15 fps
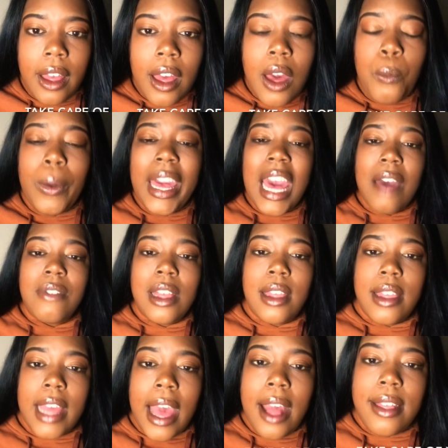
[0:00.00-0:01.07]
We have to
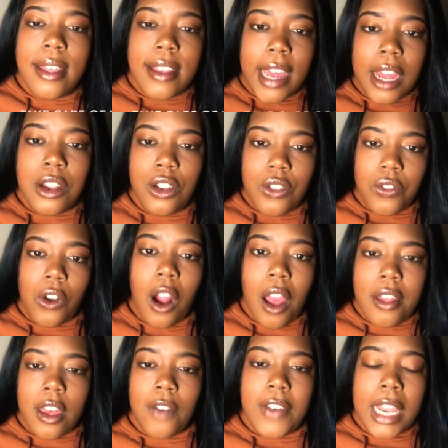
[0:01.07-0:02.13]
set standards for
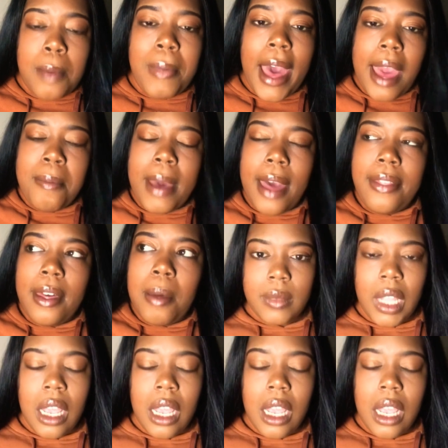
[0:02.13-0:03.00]
ourselves and abide by them.